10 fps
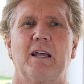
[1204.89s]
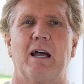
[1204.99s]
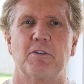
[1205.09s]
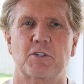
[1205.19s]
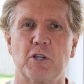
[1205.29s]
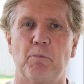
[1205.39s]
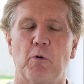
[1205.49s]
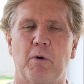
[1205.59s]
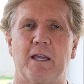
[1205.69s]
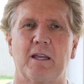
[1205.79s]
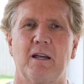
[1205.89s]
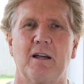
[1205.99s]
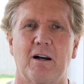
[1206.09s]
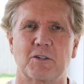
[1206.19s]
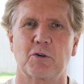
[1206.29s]
Have a super week.
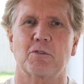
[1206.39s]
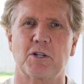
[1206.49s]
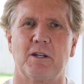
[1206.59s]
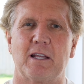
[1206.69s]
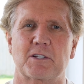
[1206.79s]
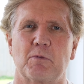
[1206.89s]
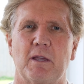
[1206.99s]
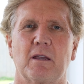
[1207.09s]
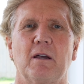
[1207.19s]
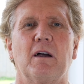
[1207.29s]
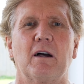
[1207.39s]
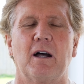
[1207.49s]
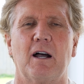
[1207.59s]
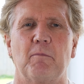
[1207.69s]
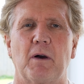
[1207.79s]
I'll talk to you next week.
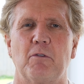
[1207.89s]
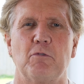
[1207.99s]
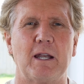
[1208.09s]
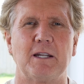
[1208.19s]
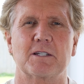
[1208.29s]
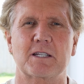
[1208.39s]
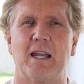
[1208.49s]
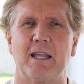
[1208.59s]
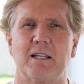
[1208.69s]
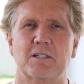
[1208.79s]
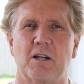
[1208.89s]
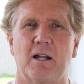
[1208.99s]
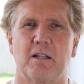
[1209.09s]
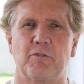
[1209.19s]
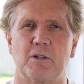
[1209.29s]
Um, I'm really just getting
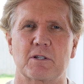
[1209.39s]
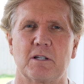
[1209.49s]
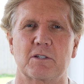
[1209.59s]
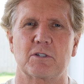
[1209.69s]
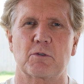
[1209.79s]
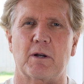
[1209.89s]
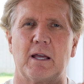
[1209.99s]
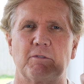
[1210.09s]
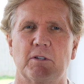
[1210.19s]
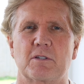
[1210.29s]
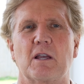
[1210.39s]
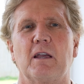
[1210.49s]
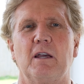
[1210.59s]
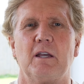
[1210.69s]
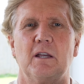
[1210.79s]
excited. If you just listen to what I have to say,
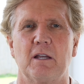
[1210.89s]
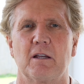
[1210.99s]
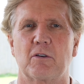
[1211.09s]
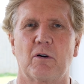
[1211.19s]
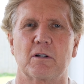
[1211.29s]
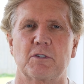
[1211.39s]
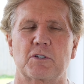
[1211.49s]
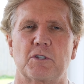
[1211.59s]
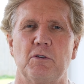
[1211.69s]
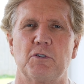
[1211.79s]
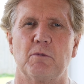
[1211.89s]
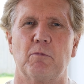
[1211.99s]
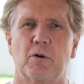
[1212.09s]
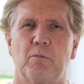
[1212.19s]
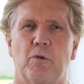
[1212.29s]
God will just use you
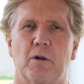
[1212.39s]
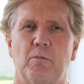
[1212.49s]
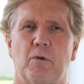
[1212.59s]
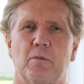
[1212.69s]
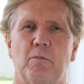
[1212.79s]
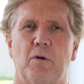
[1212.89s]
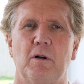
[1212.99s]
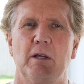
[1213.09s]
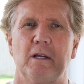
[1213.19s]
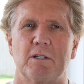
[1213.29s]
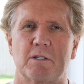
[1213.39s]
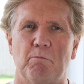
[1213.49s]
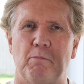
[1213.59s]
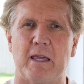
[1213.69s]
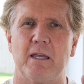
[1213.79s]
more and more and more and more to
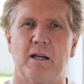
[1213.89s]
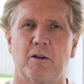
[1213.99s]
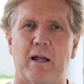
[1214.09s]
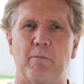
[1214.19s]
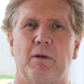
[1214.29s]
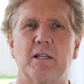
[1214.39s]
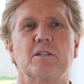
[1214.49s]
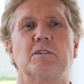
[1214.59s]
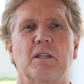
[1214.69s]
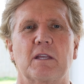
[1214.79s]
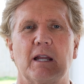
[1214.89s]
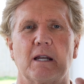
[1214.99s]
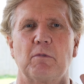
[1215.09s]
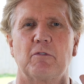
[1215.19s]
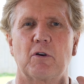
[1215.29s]
be a great blessing to the
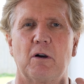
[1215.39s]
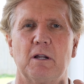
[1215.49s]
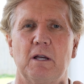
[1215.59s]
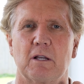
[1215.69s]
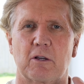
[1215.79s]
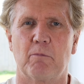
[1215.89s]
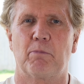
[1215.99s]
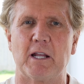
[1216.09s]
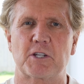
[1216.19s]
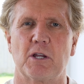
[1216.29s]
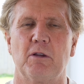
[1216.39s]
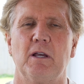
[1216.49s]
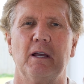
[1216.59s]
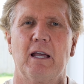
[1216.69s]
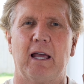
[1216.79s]
kingdom of God. God bless you
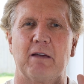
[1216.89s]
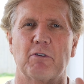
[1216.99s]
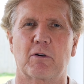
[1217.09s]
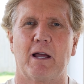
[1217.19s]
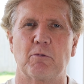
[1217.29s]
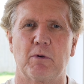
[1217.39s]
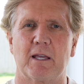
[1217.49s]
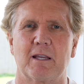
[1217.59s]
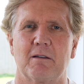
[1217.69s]
and have a great week.